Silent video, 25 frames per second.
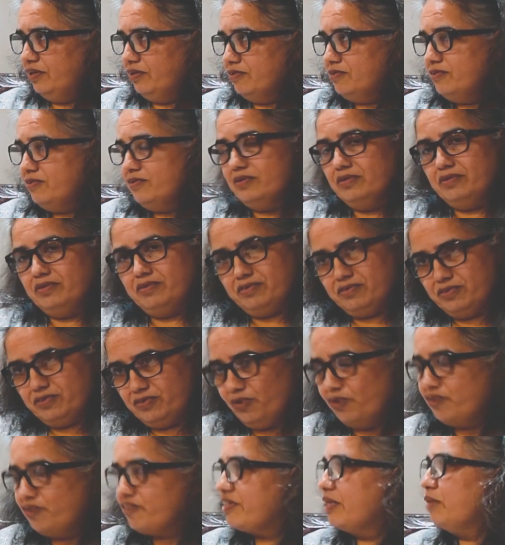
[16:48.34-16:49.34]
So
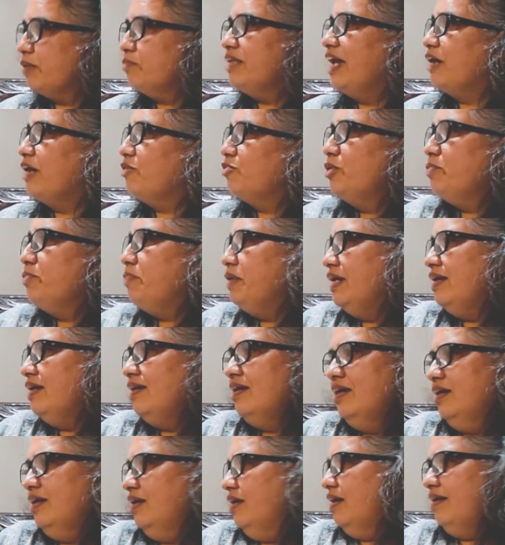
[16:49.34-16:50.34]
source them.
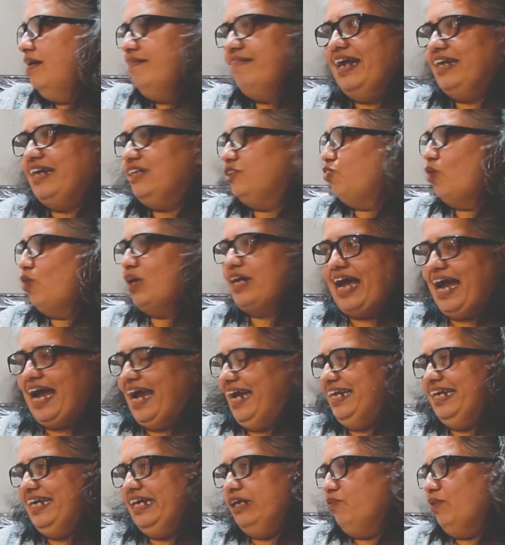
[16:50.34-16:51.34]
That's what
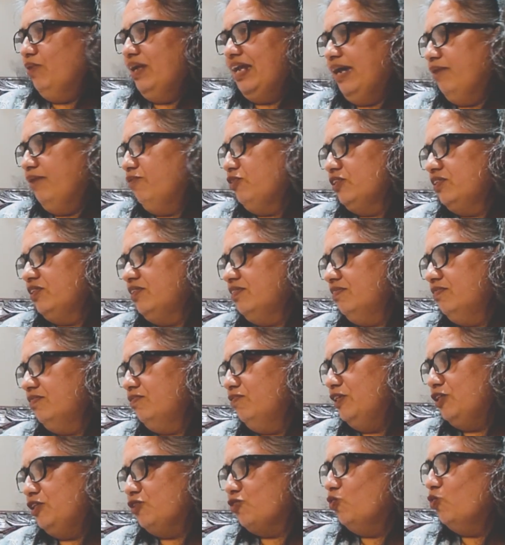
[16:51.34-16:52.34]
I did when I was
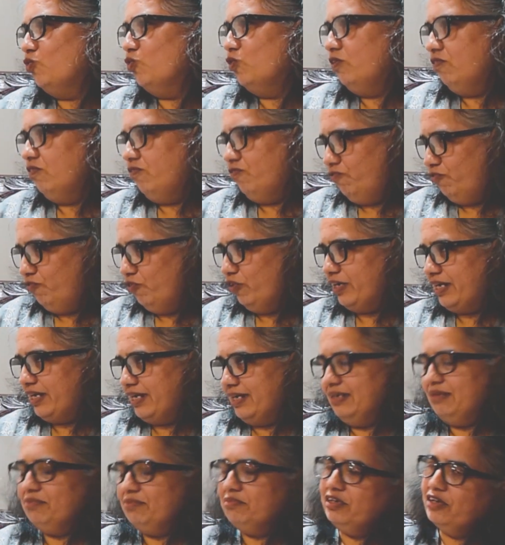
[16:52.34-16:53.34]
with school full
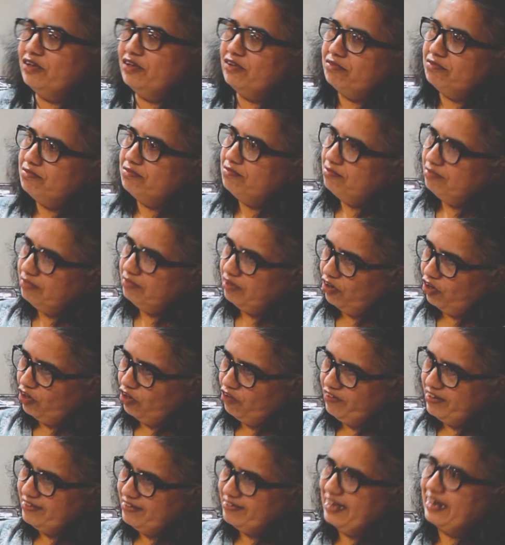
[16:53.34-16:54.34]
time,
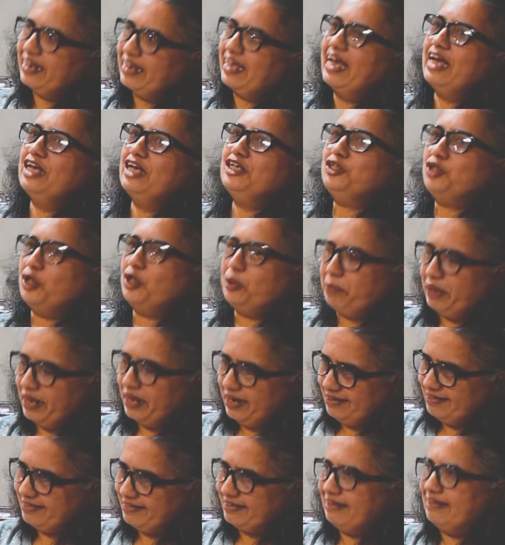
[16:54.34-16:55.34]
always in cash on
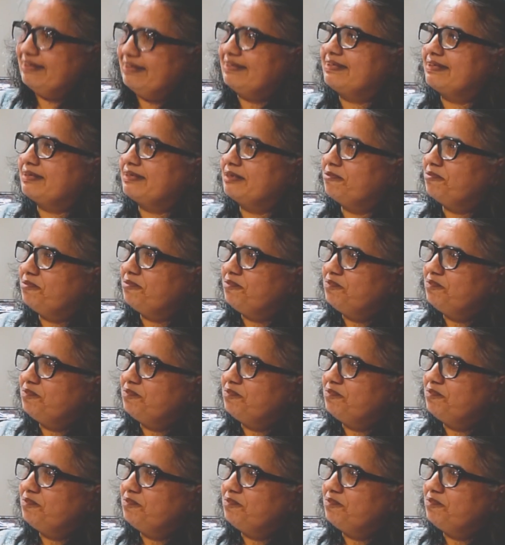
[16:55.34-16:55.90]
parent skills.